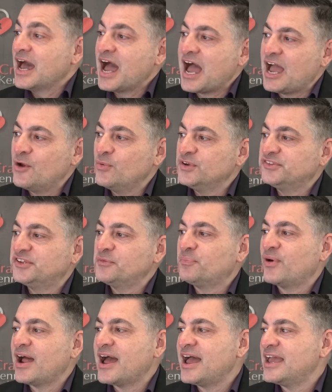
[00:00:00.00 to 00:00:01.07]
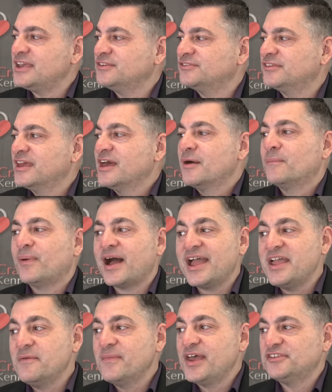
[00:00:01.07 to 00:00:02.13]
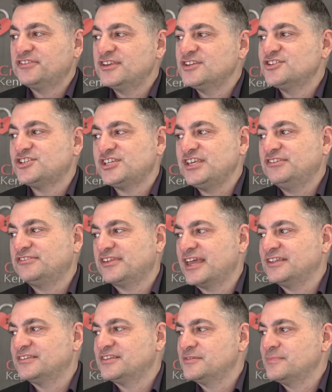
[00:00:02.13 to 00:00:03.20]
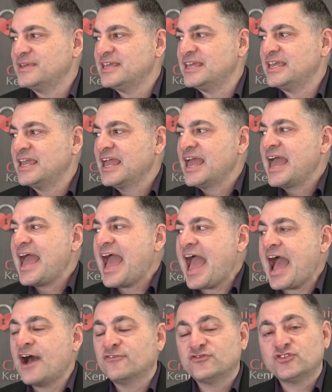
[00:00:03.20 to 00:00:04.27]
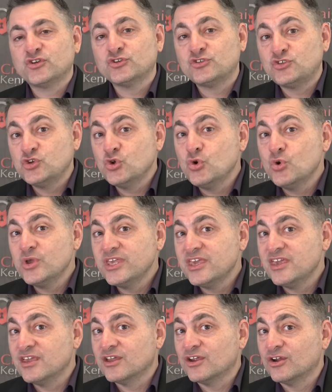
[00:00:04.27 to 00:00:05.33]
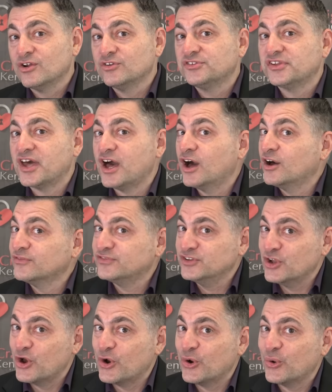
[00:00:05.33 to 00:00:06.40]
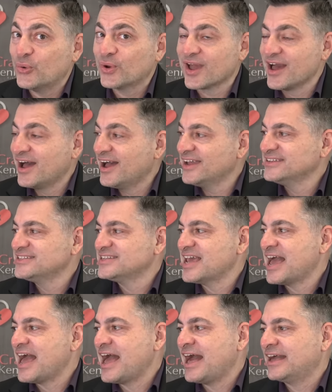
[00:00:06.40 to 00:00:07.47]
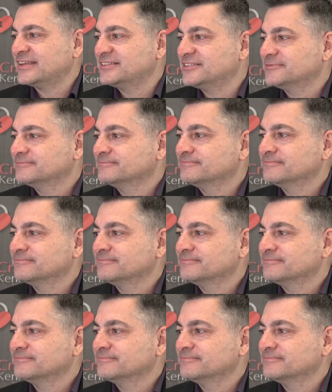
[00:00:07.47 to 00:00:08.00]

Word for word: I was surprised by a message she sent to me after two years of no contact.